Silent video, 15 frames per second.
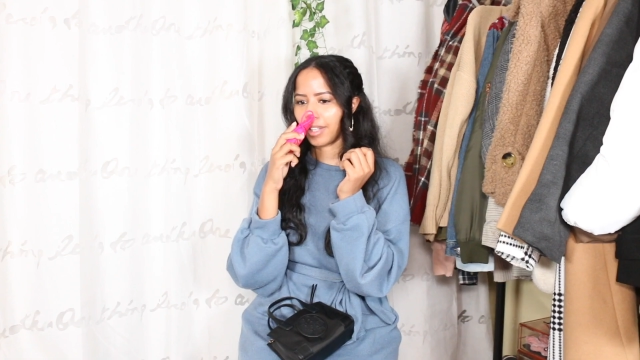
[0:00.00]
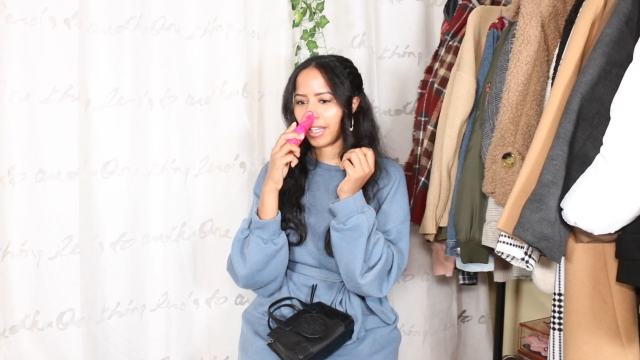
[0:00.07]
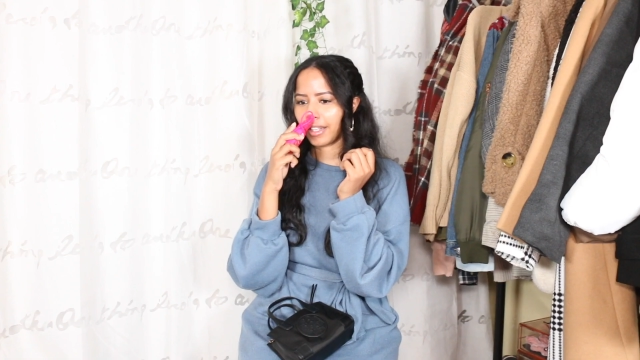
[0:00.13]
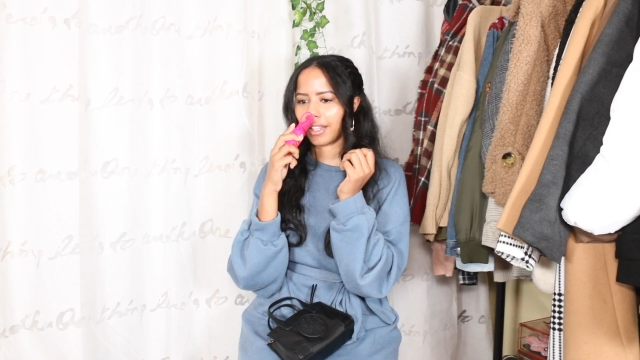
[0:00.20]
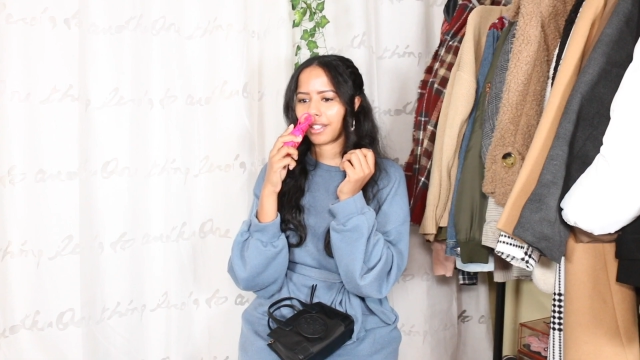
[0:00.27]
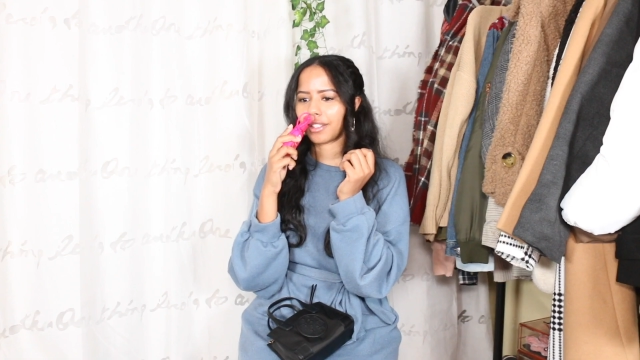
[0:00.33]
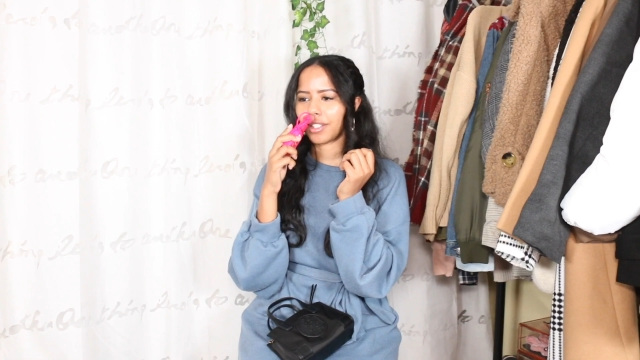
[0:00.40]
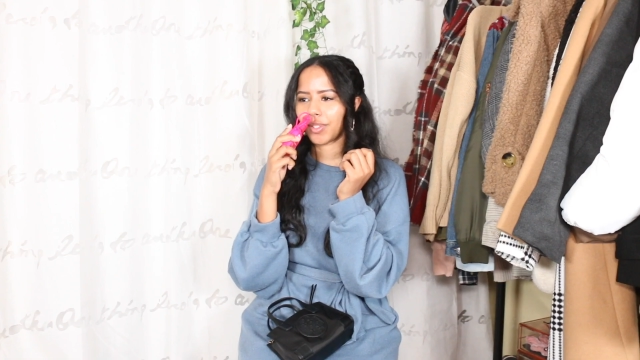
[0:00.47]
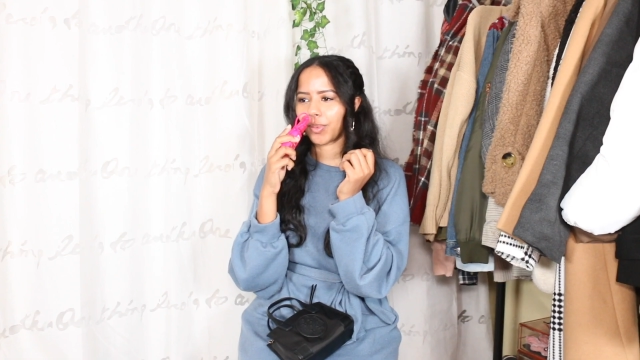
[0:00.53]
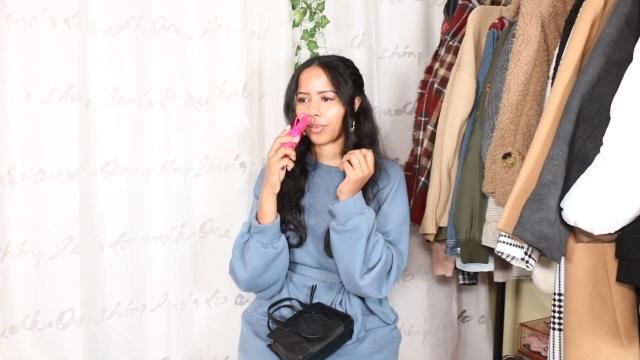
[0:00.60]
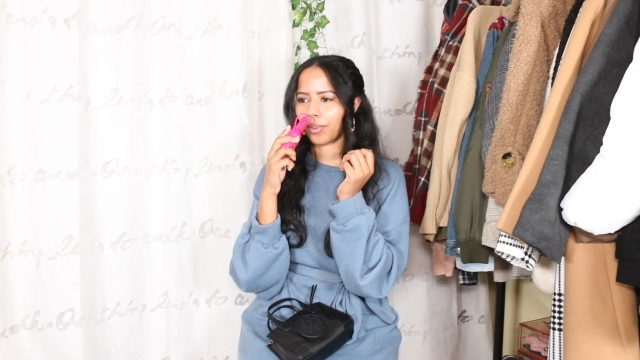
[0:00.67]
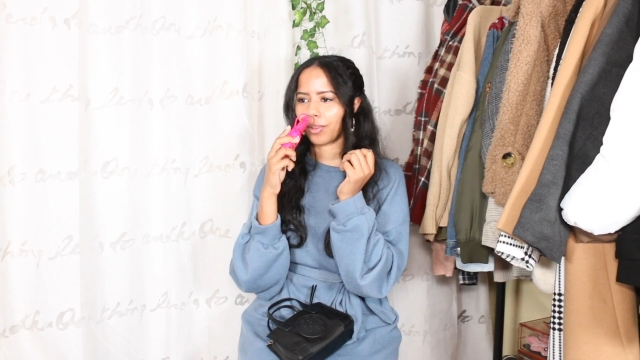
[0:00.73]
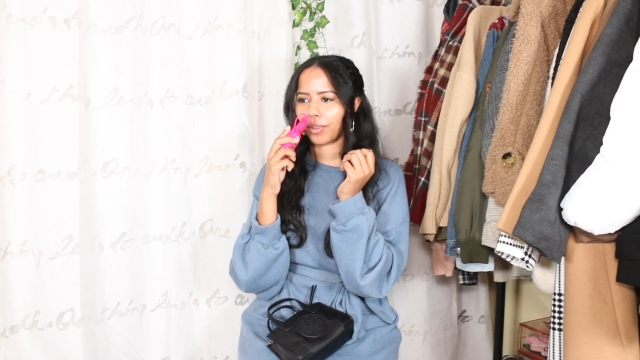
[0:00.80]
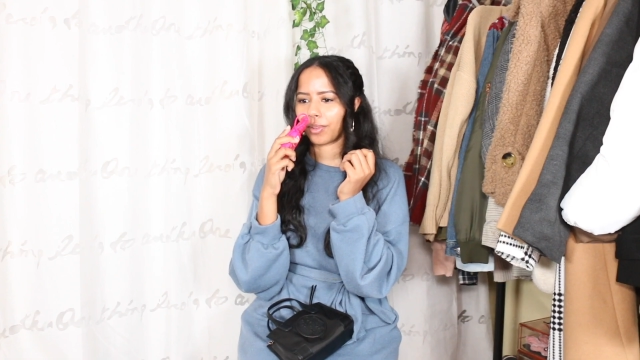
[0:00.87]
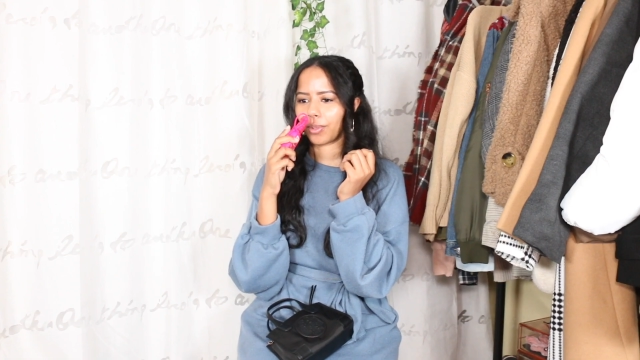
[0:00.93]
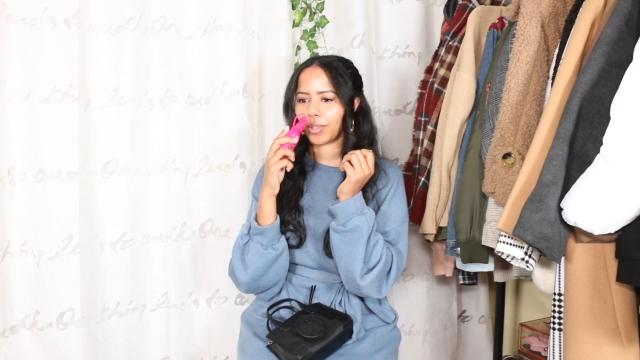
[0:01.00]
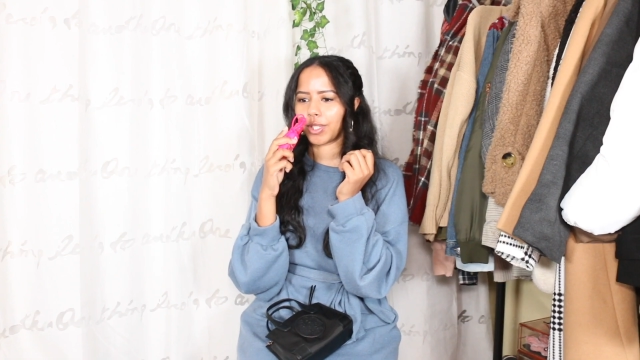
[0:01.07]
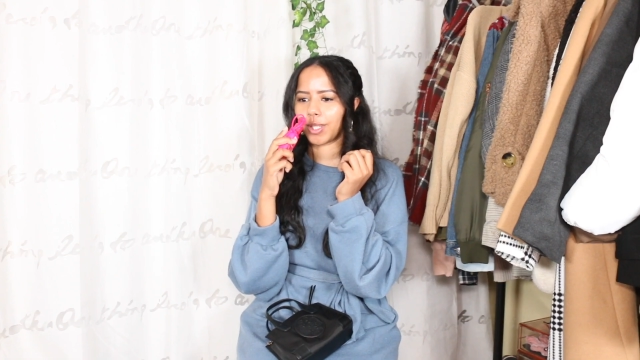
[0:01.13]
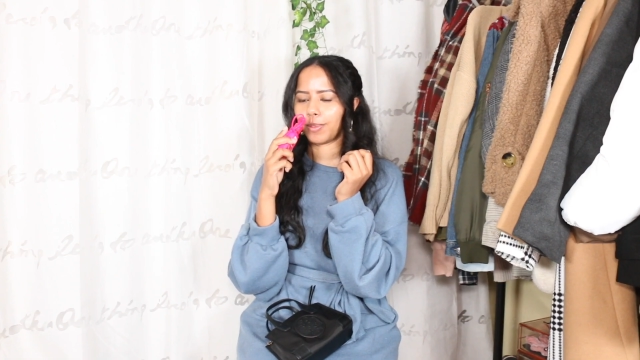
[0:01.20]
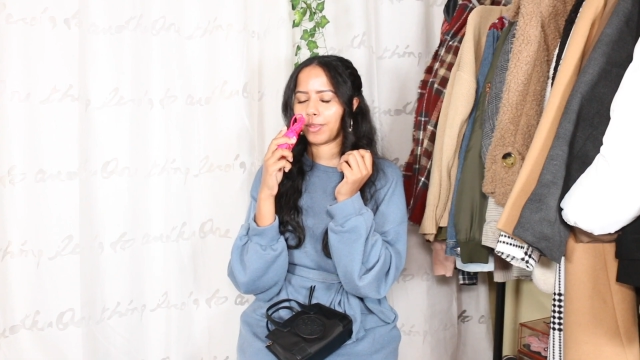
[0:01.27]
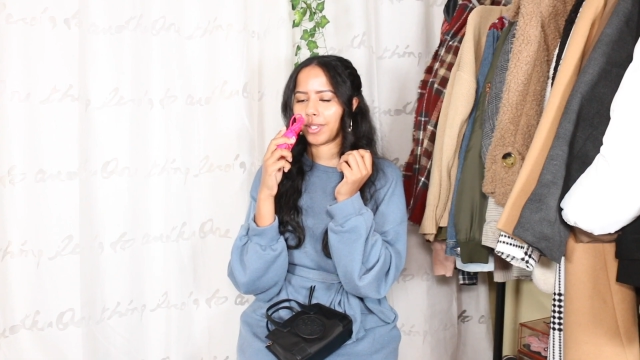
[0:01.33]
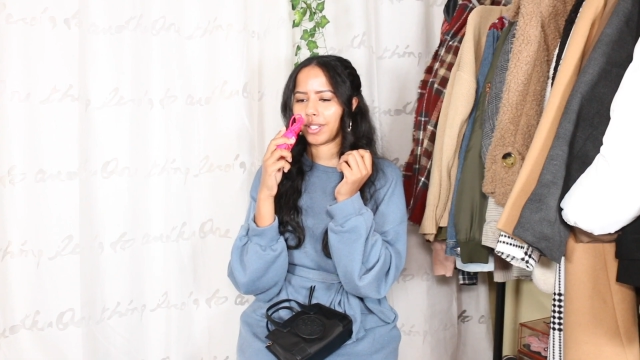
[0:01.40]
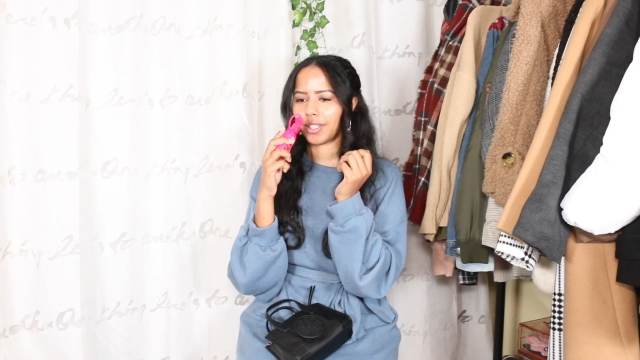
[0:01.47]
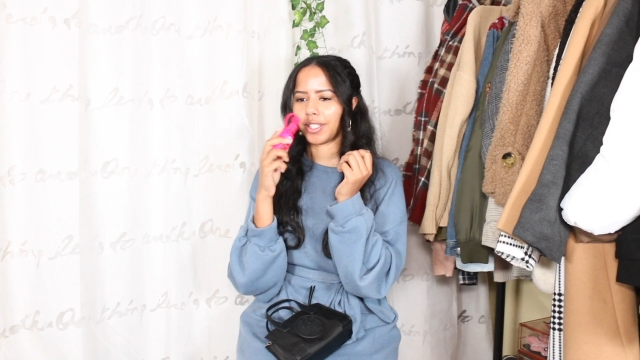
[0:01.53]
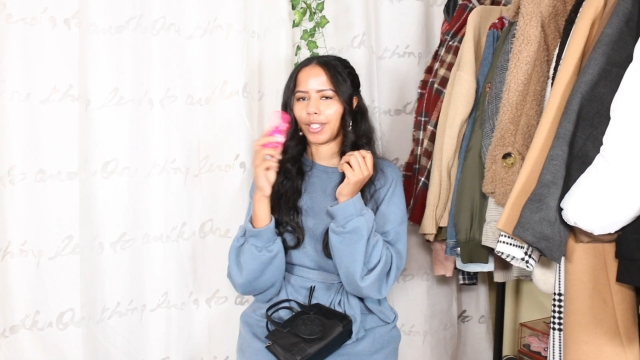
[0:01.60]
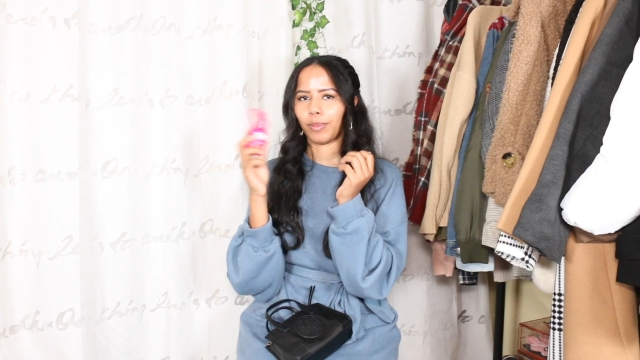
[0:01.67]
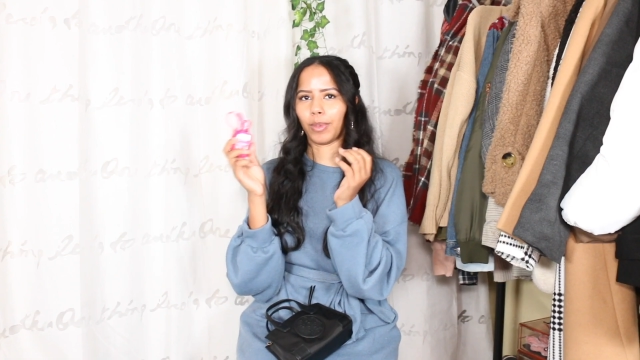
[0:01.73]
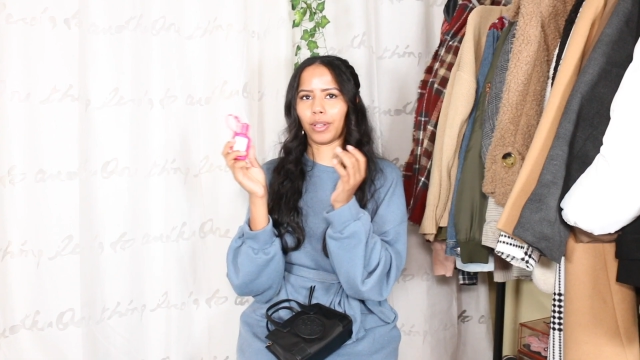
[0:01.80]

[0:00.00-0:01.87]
I got this for Christmas in